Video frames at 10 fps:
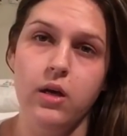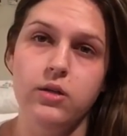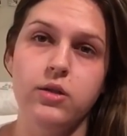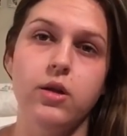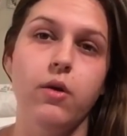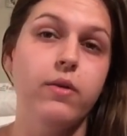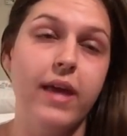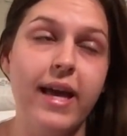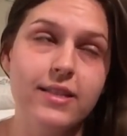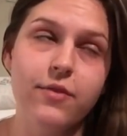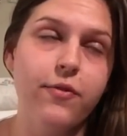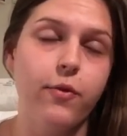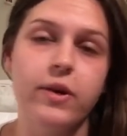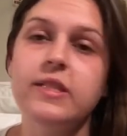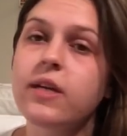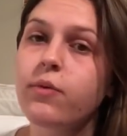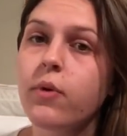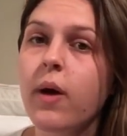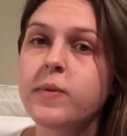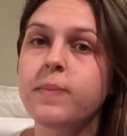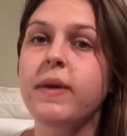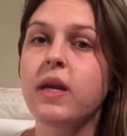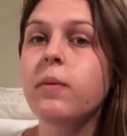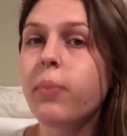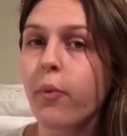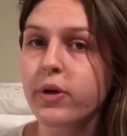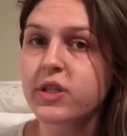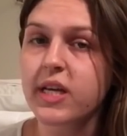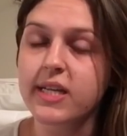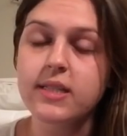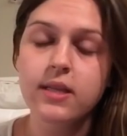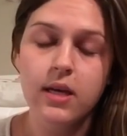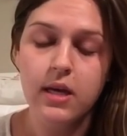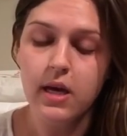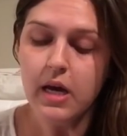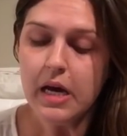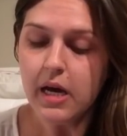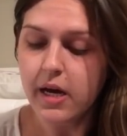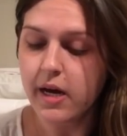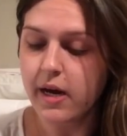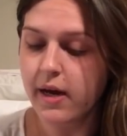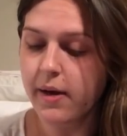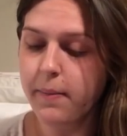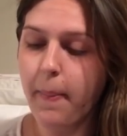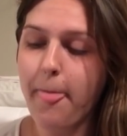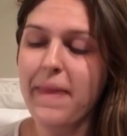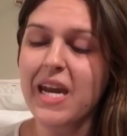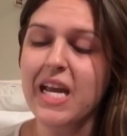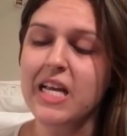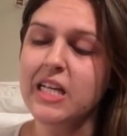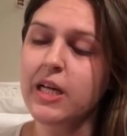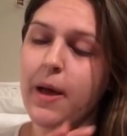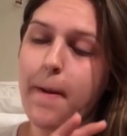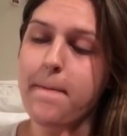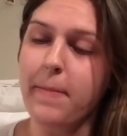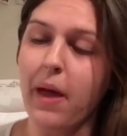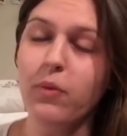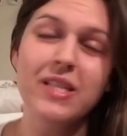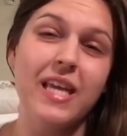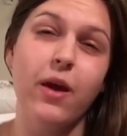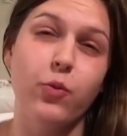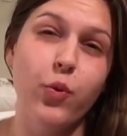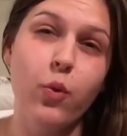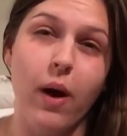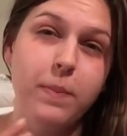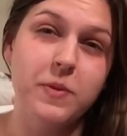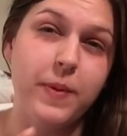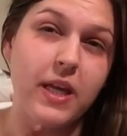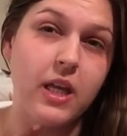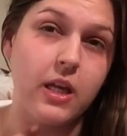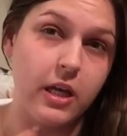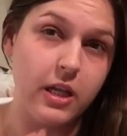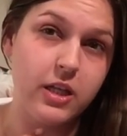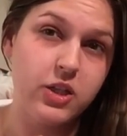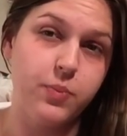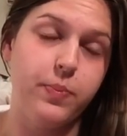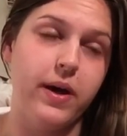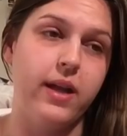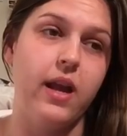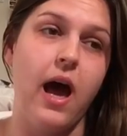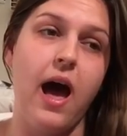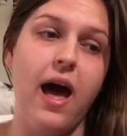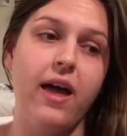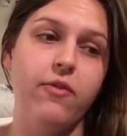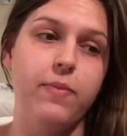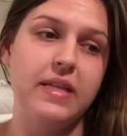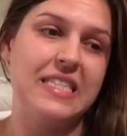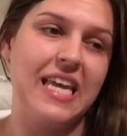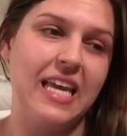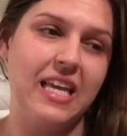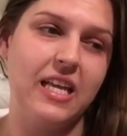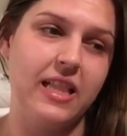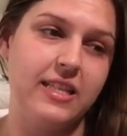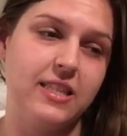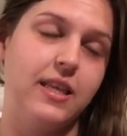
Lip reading: So yes, of course I grew up speaking Portuguese, and I wouldn't say I grew up speaking English, but I've been taking classes.